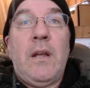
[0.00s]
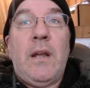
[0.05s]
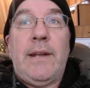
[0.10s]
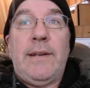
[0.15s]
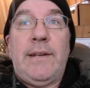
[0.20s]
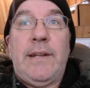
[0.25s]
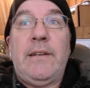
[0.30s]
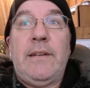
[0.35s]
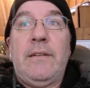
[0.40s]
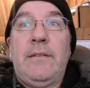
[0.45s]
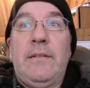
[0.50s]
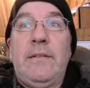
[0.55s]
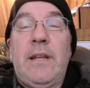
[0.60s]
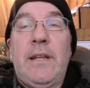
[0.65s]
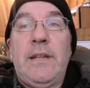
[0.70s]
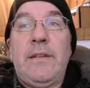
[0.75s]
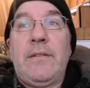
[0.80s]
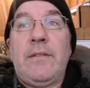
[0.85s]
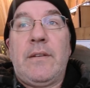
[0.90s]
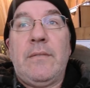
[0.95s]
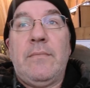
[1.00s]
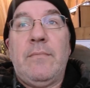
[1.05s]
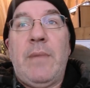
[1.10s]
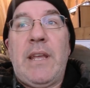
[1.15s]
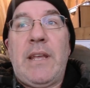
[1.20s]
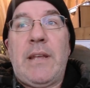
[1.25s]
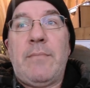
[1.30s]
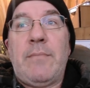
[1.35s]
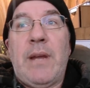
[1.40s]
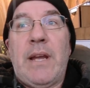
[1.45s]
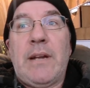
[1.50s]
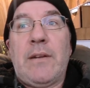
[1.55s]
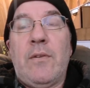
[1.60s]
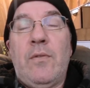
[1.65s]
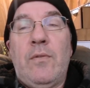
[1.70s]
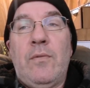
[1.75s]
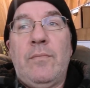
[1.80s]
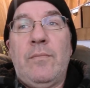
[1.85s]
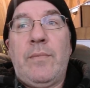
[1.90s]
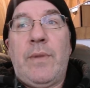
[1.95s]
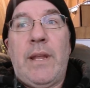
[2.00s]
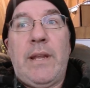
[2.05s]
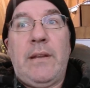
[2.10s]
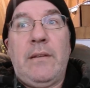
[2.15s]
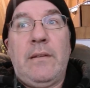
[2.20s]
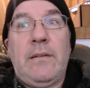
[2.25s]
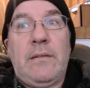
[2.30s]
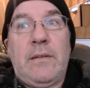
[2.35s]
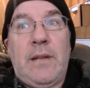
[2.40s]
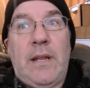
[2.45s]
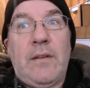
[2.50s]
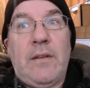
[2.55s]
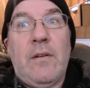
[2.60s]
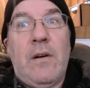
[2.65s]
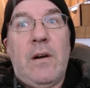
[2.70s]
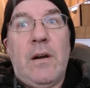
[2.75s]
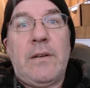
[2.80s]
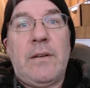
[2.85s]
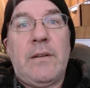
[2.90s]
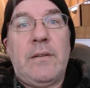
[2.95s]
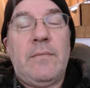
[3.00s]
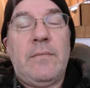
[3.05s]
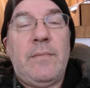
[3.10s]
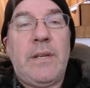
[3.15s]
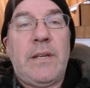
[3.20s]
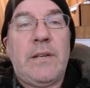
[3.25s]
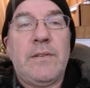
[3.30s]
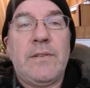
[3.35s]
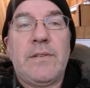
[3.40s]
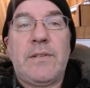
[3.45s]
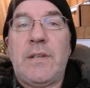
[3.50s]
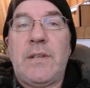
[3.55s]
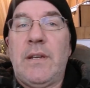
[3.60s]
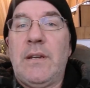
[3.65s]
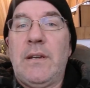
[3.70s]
and then you can make it back home, thank God, because